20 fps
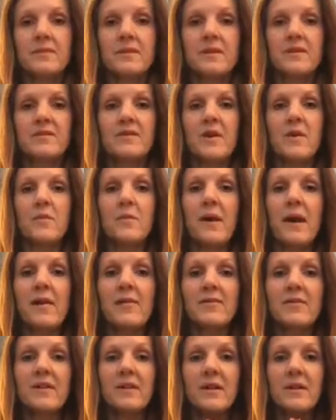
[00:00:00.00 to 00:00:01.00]
So
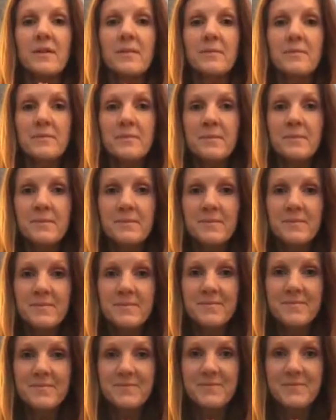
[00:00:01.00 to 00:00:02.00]
welcome
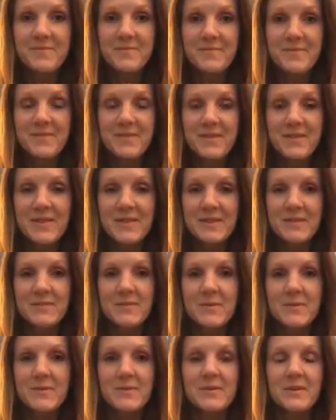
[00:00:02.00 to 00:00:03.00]
to this
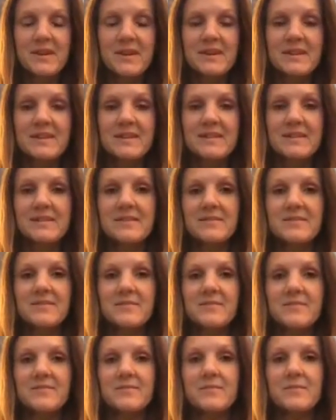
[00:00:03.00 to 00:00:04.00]
morning.
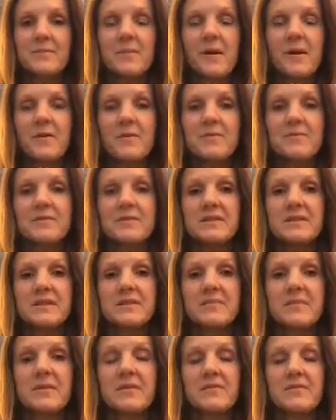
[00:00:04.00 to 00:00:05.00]
Welcome to
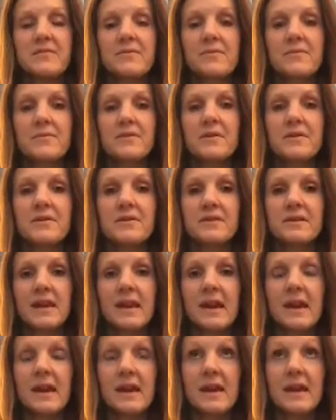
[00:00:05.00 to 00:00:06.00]
this beautiful new
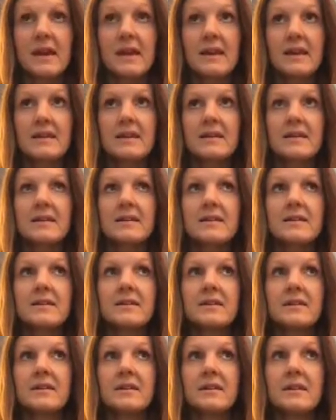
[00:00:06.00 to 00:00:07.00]
day.
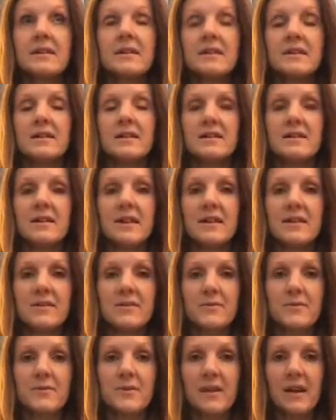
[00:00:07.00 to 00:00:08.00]
Let's
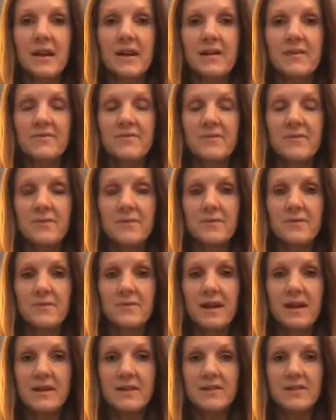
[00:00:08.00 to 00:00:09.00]
all have
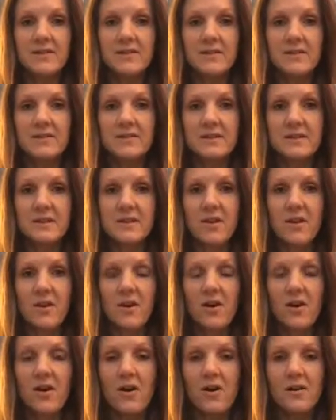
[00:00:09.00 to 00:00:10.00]
gratitude in our
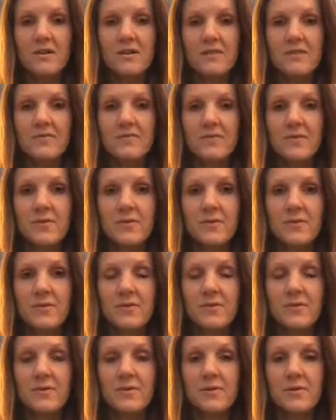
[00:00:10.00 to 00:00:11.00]
hearts
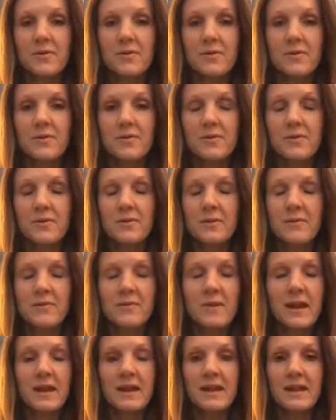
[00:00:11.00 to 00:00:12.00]
for all the
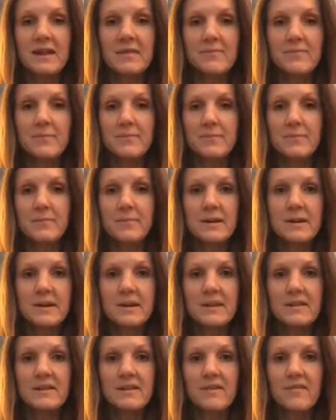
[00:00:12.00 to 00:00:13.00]
many
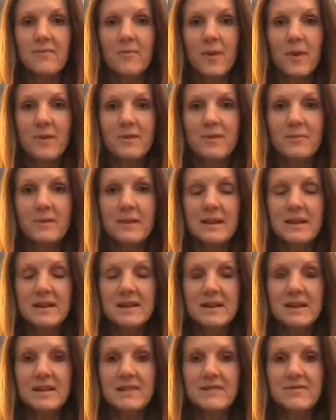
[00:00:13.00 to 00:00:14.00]
billions of
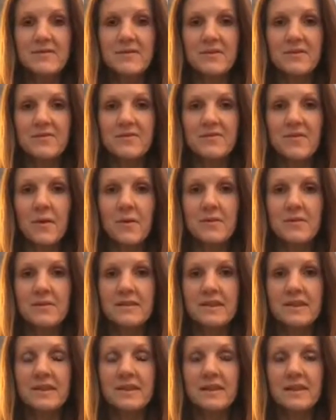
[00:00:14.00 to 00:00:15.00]
possibilities of
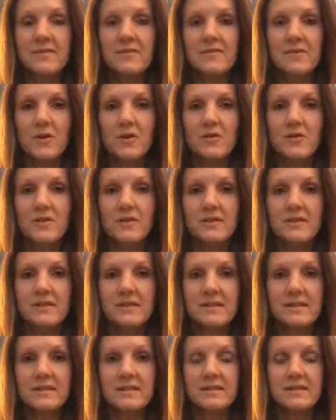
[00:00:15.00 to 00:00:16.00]
unfolding of
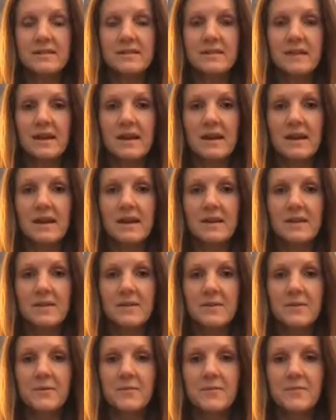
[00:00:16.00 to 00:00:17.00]
consciousness today.
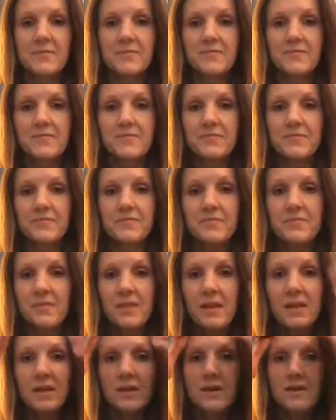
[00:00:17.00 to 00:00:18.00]

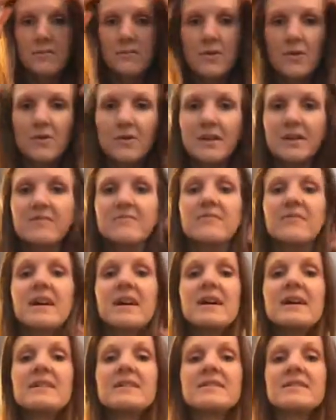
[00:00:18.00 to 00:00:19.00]
Good morning,
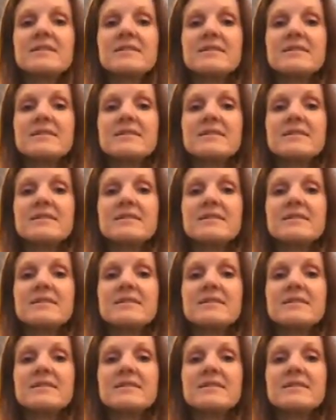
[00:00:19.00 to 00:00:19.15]
Val.